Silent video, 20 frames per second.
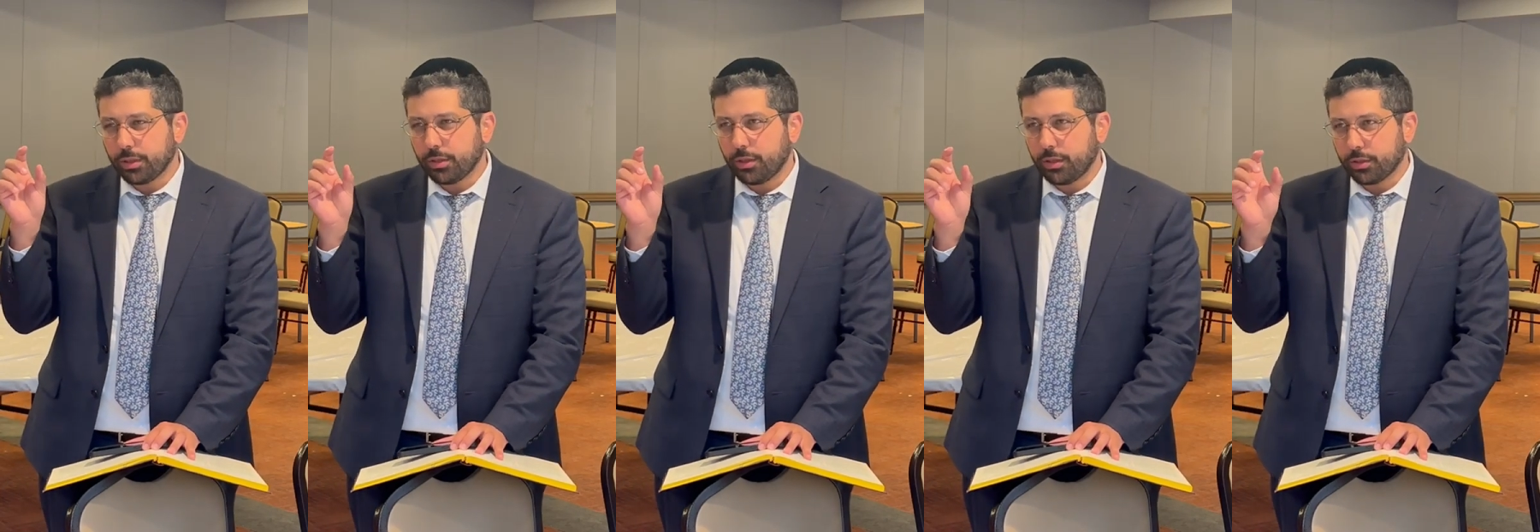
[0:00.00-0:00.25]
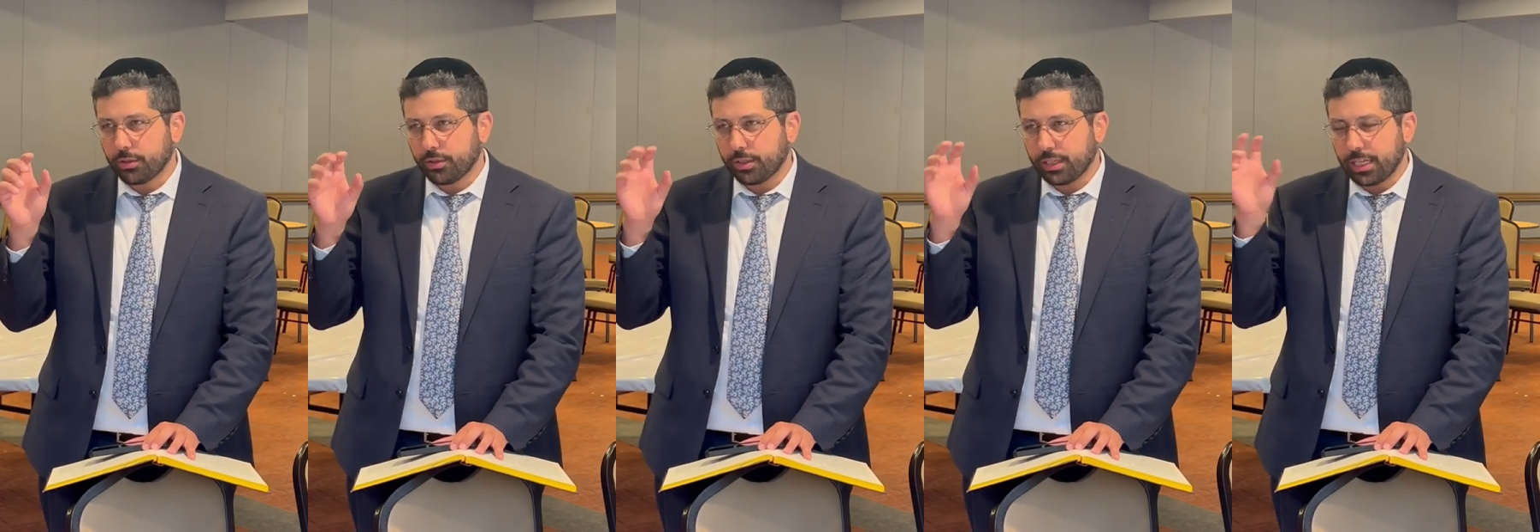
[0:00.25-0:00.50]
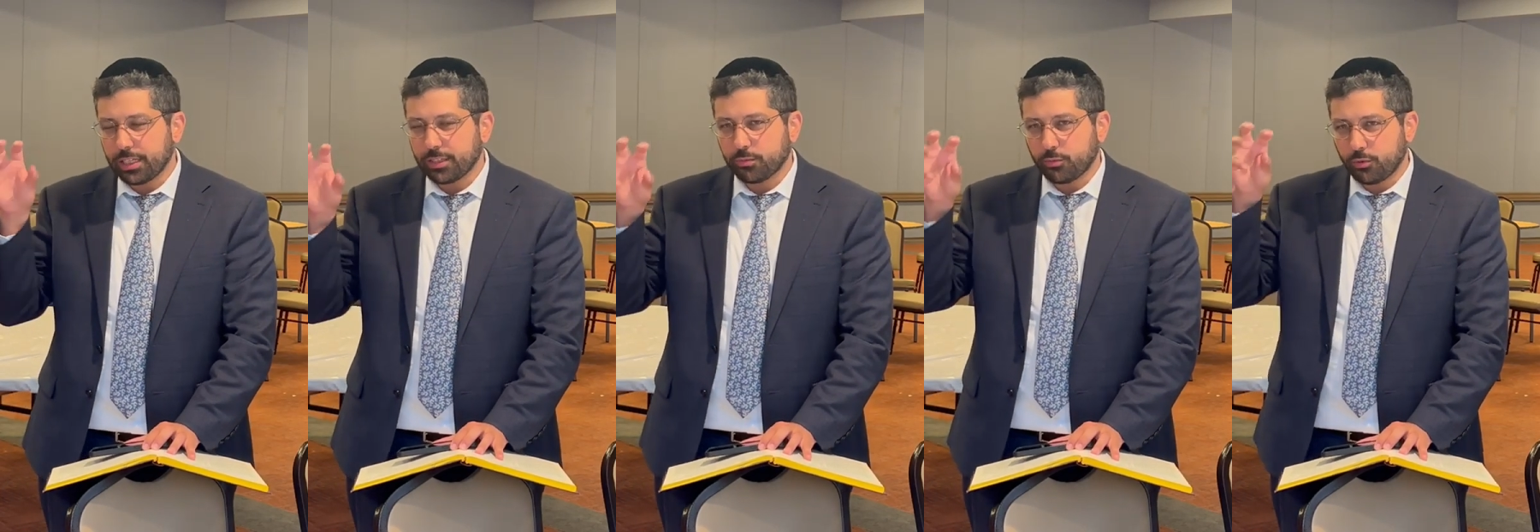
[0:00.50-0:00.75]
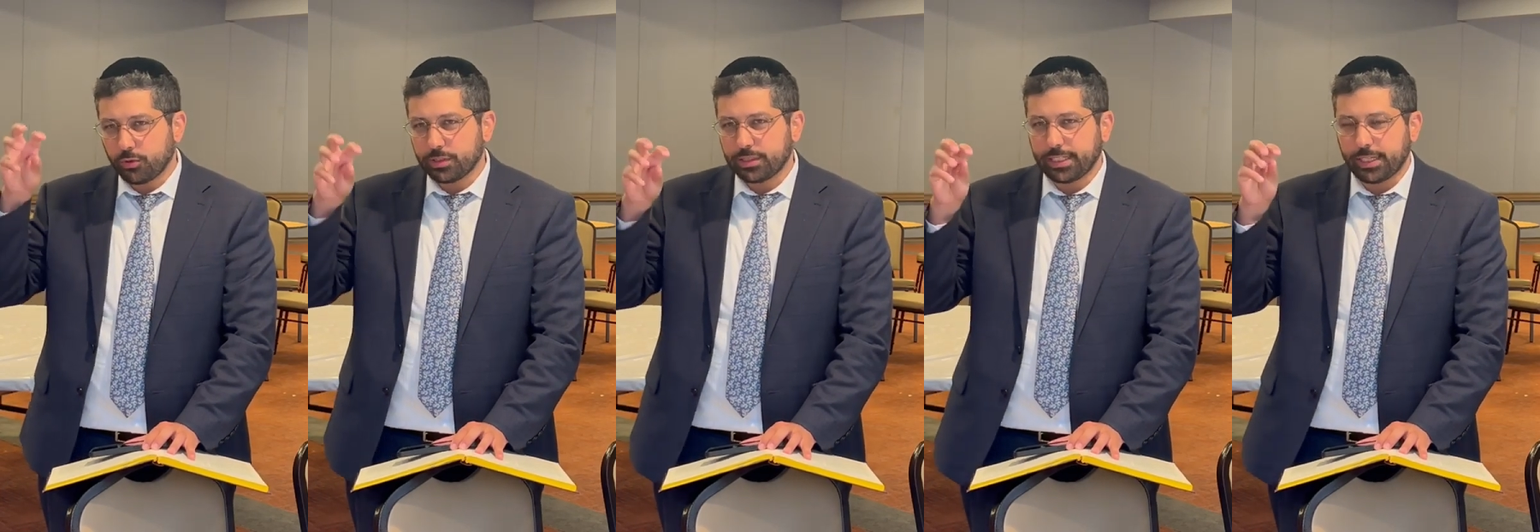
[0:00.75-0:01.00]
longer, it has
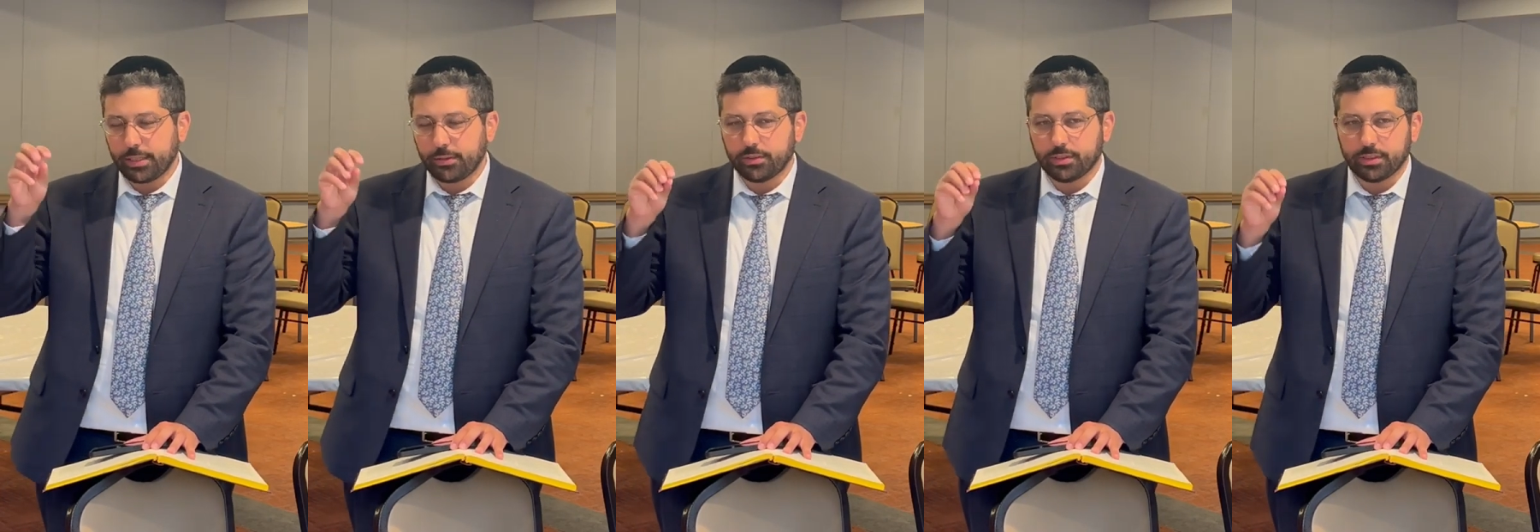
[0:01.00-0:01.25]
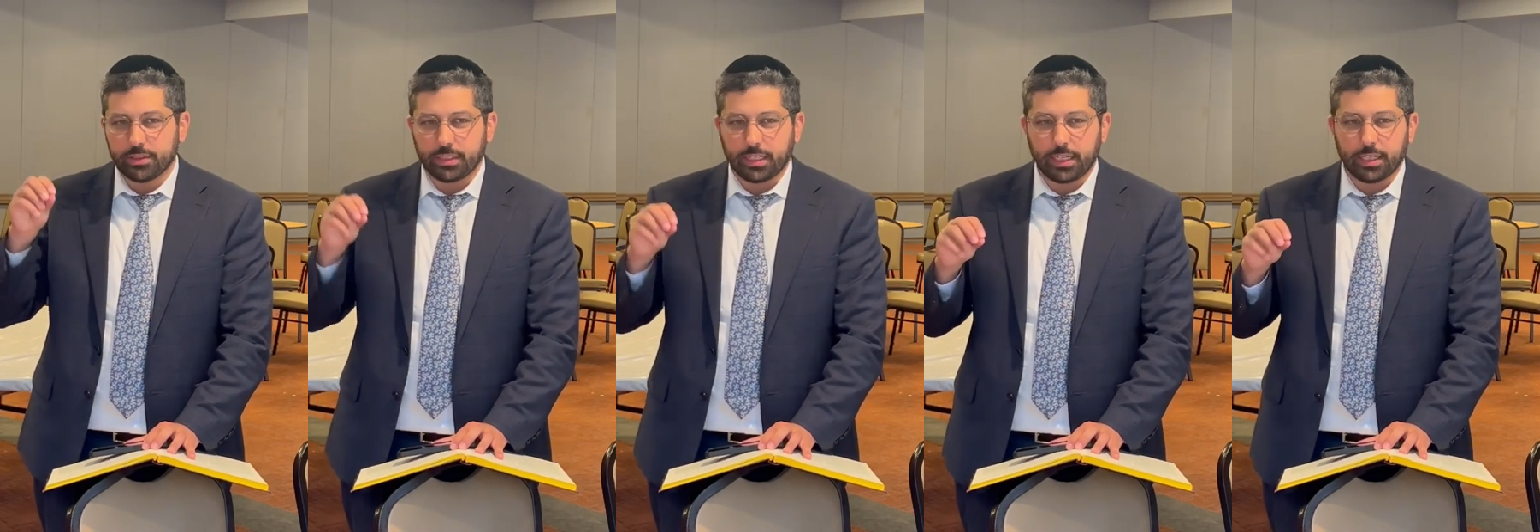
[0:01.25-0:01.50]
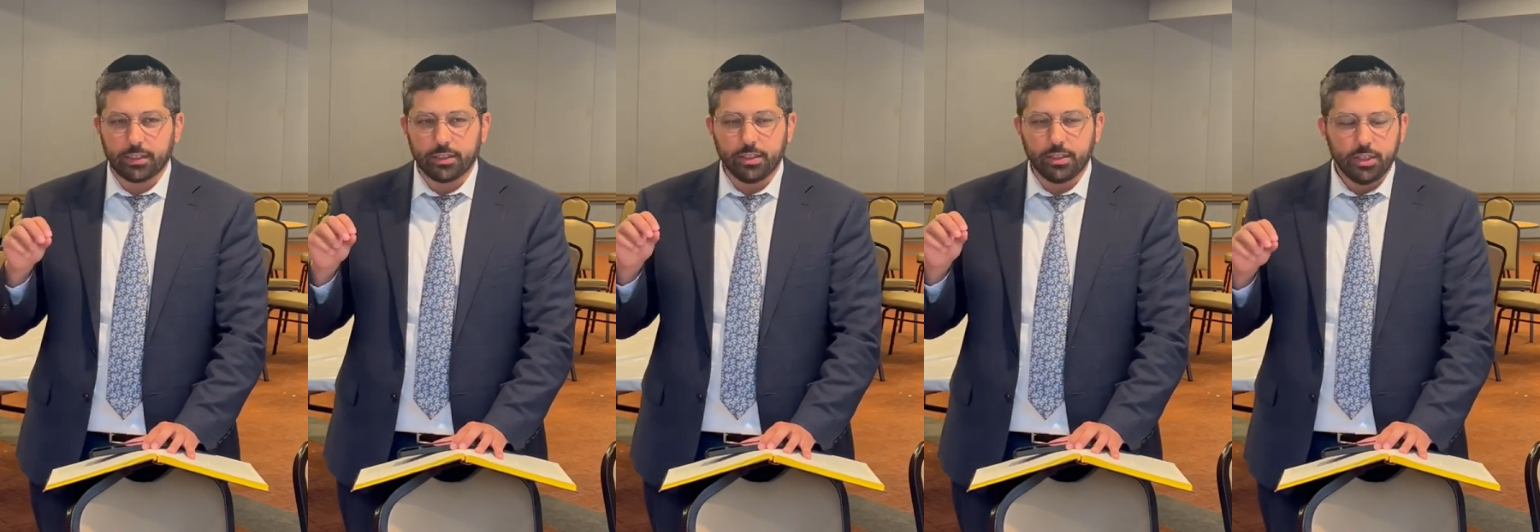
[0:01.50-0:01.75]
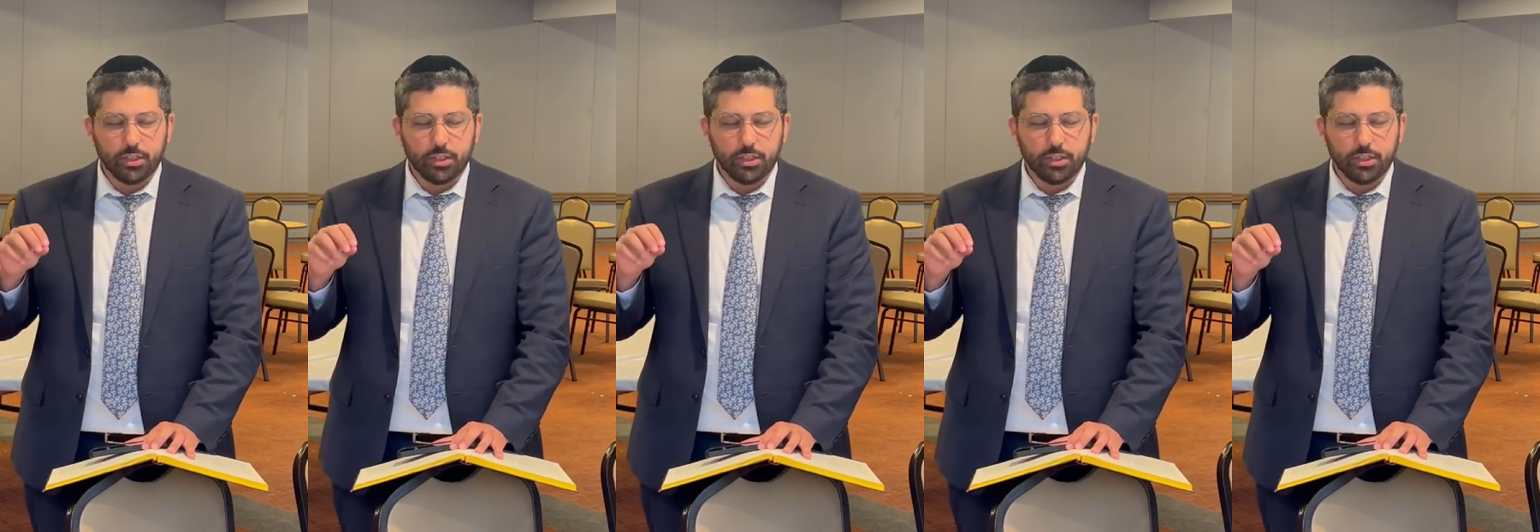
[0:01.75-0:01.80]
more sound inside.